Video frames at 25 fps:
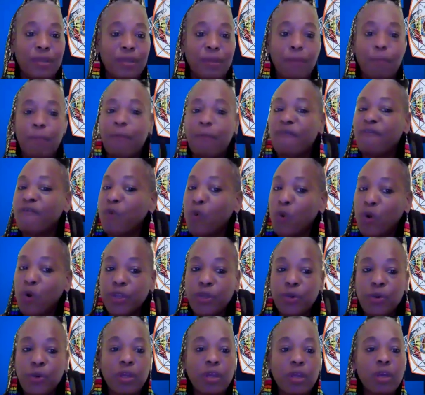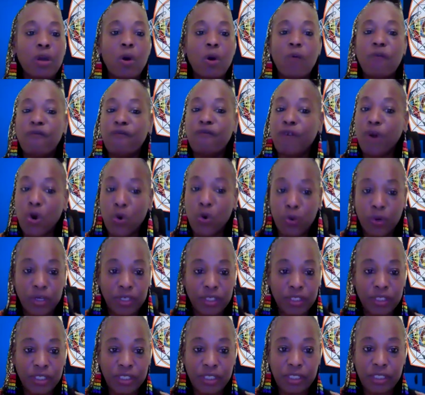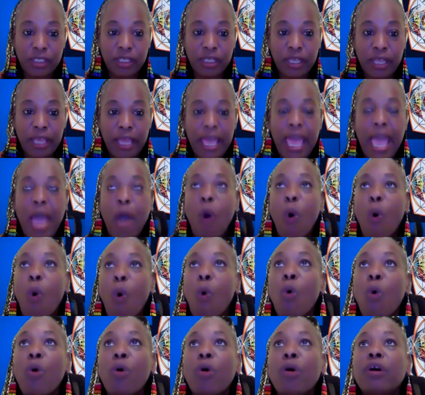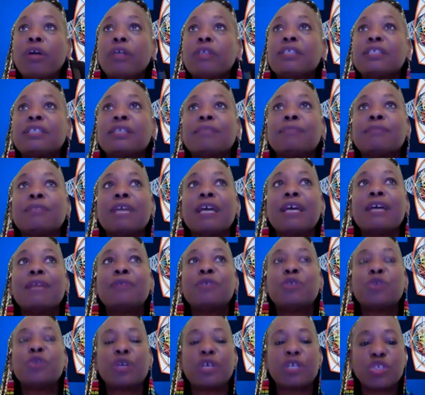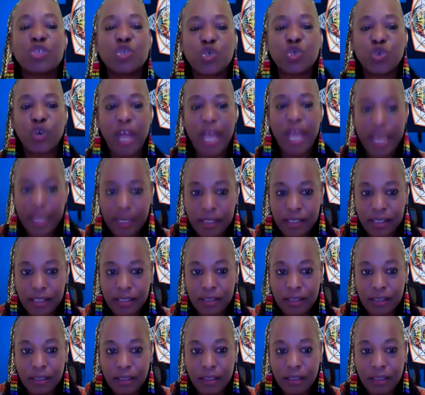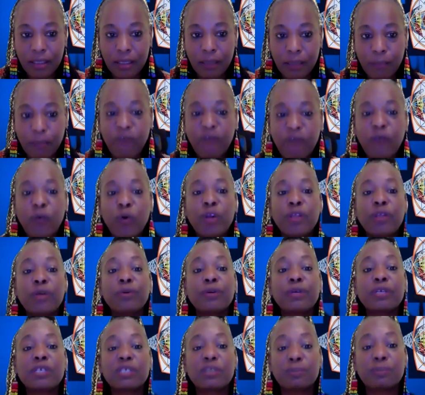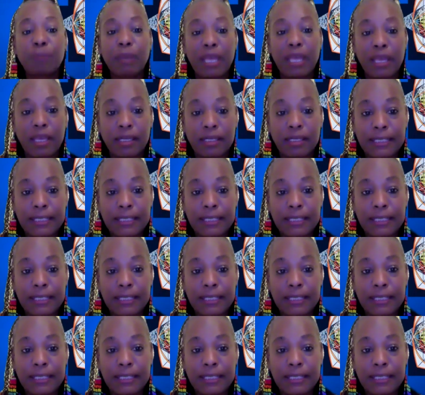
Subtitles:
before you can go forwards, or sometimes you contract before you expand.